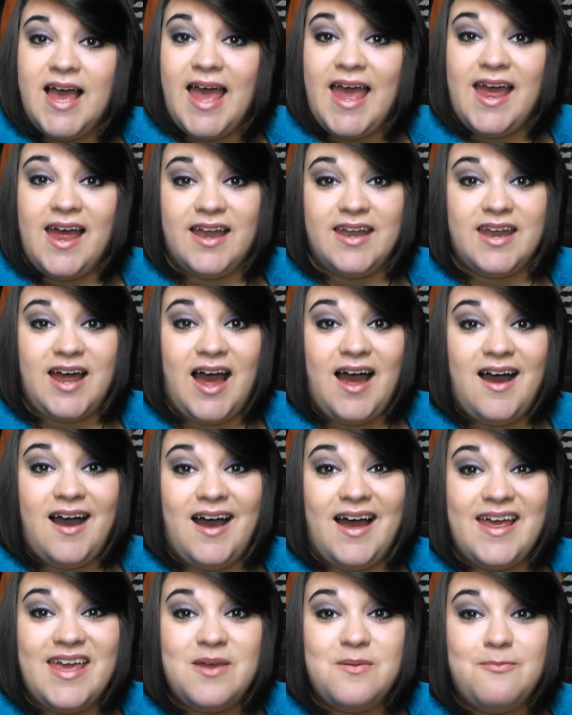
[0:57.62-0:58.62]
and
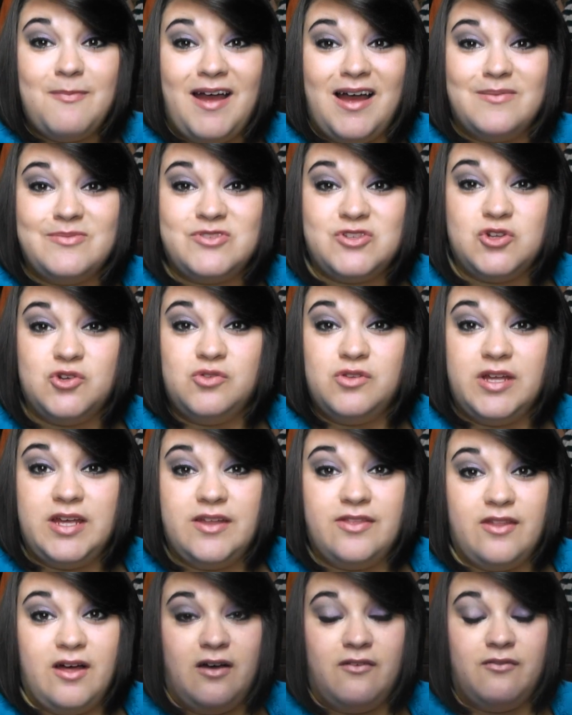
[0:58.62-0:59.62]
I am absolutely
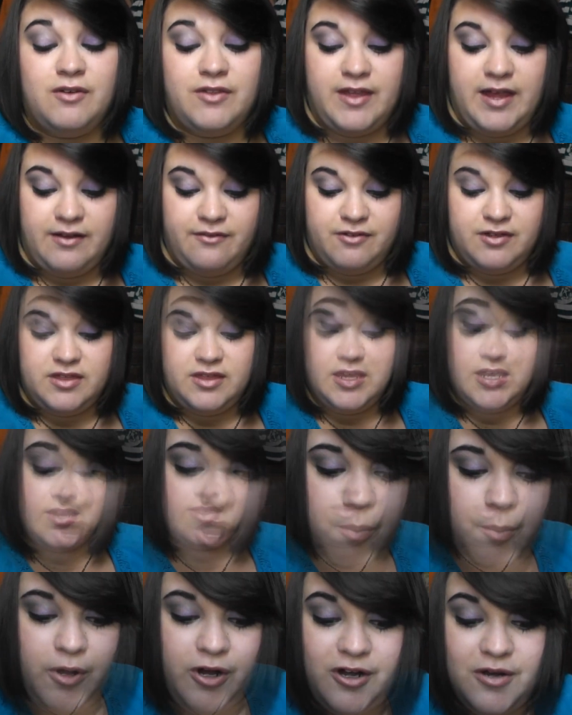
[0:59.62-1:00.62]
in love First with I First, I
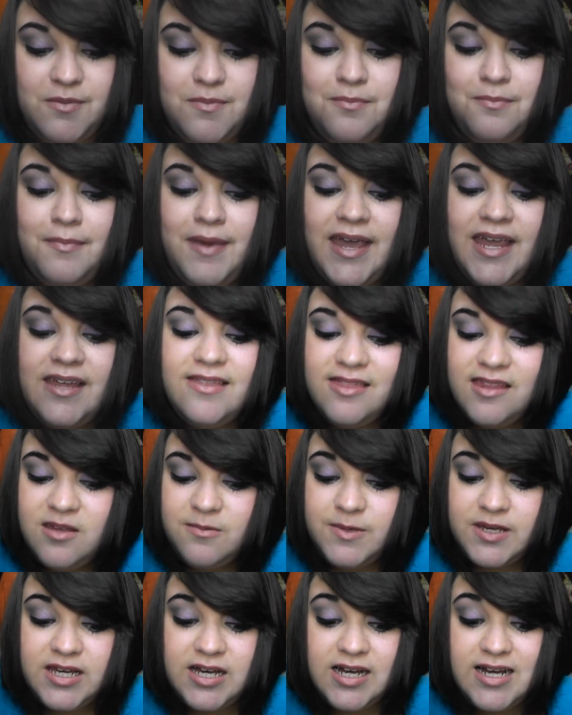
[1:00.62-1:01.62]
went to Walmart, mainly up.
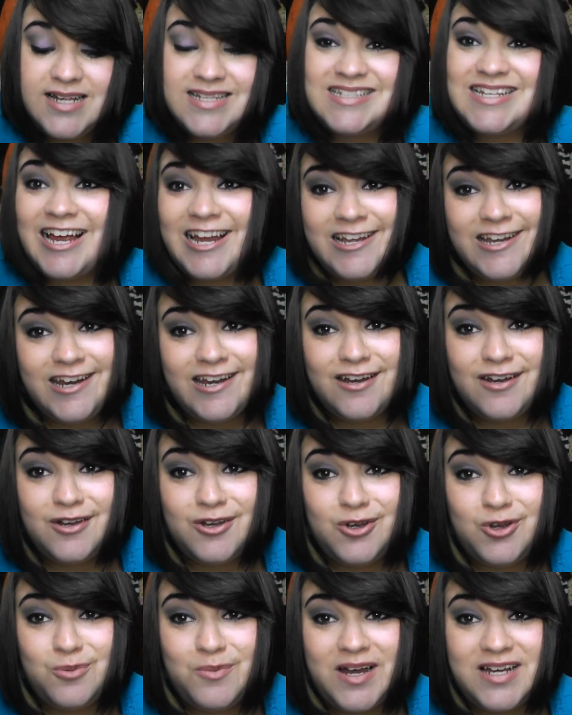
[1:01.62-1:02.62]
because I needed a
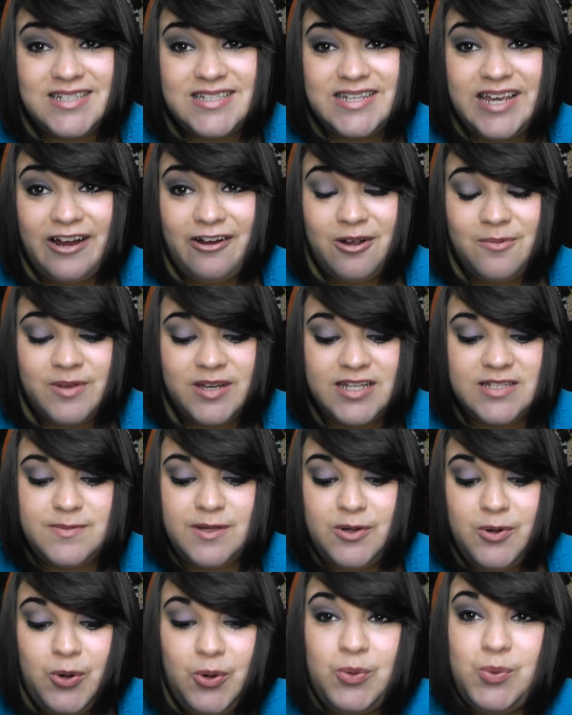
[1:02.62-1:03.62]
new mascara because
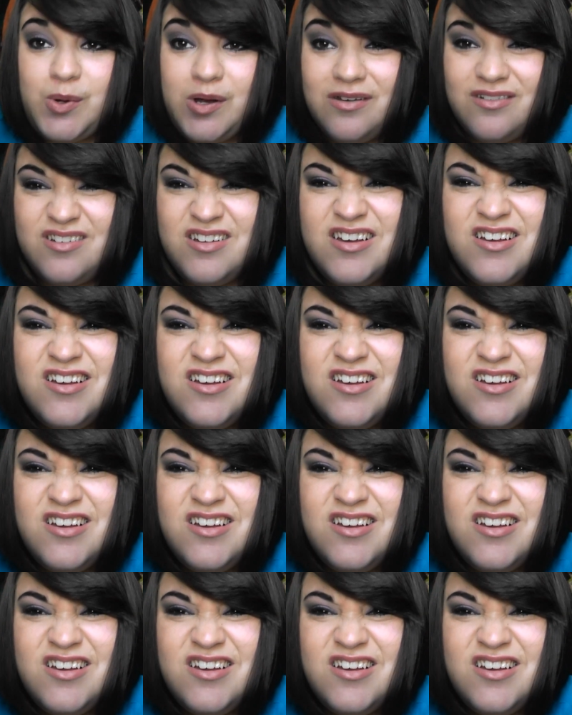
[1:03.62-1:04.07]
my old one